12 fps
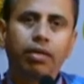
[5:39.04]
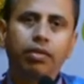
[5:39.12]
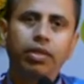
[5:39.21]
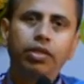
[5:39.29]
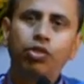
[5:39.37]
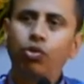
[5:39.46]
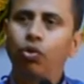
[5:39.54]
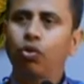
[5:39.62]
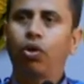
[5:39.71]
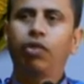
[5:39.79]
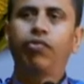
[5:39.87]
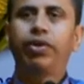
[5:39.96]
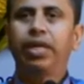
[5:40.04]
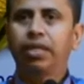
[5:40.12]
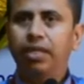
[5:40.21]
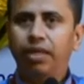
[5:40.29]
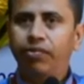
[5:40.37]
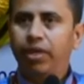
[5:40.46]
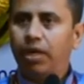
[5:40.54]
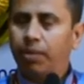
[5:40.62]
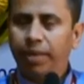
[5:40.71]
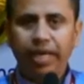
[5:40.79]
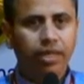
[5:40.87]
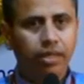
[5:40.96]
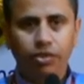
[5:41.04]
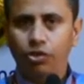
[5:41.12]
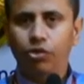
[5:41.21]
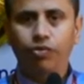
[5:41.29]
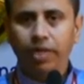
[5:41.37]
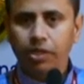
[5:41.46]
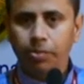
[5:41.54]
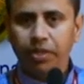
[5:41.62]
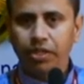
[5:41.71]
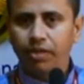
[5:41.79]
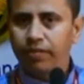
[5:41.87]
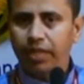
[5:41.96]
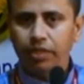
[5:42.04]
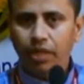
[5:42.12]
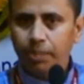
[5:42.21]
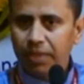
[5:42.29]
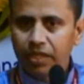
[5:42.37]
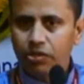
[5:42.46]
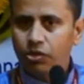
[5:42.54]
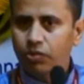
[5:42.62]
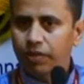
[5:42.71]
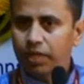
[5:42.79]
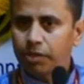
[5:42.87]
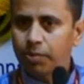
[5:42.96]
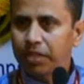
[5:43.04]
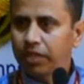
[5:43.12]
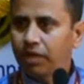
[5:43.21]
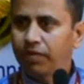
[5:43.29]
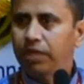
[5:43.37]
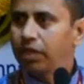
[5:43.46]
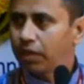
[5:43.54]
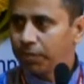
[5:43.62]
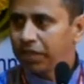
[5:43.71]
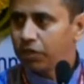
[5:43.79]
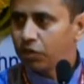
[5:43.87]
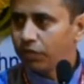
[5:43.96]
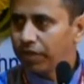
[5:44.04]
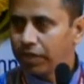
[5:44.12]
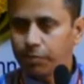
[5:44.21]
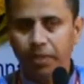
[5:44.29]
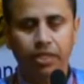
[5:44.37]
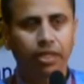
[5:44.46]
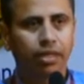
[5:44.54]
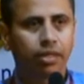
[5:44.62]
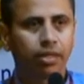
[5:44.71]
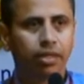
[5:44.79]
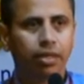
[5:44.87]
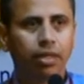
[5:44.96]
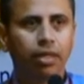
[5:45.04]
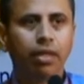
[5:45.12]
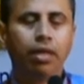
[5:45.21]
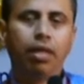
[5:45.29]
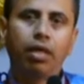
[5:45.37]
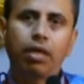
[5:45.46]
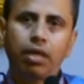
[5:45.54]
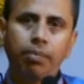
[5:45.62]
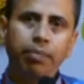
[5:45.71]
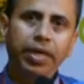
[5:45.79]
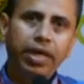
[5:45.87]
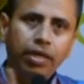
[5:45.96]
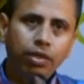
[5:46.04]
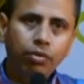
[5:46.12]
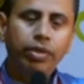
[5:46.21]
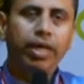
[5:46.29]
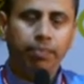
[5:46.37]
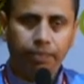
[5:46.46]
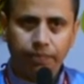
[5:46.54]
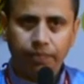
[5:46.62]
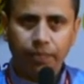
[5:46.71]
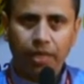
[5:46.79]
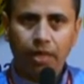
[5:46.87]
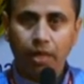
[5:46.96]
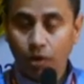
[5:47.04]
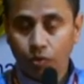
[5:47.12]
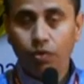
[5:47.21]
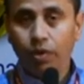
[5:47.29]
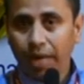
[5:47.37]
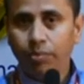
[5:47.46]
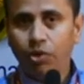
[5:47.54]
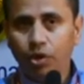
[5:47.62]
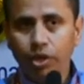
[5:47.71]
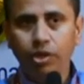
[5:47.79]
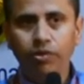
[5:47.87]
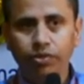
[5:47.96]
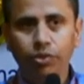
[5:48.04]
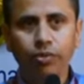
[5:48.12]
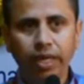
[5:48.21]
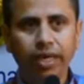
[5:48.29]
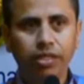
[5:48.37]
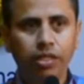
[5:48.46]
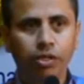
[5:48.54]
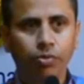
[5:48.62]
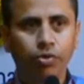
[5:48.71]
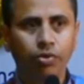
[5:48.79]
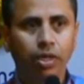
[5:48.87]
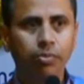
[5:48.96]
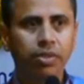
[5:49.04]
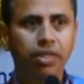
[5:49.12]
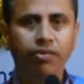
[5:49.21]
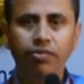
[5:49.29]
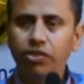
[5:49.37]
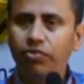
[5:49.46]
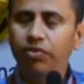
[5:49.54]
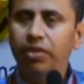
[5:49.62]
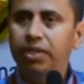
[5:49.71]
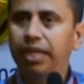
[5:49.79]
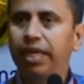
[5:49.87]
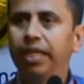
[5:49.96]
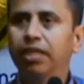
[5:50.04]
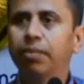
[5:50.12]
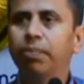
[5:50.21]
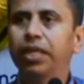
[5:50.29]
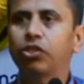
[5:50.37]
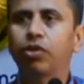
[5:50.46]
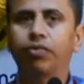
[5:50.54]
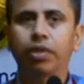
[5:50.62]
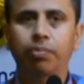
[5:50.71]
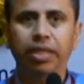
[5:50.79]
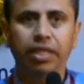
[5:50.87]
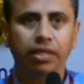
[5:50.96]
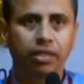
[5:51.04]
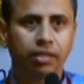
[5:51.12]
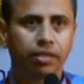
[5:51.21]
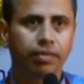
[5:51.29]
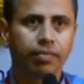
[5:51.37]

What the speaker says: They are so confident that we are Americans, so we are special. We are Japanese, so we are special. We are Germans, so we are special. Compared to them, now I'm talking of student exchange programs in which we were sending the best of our brains.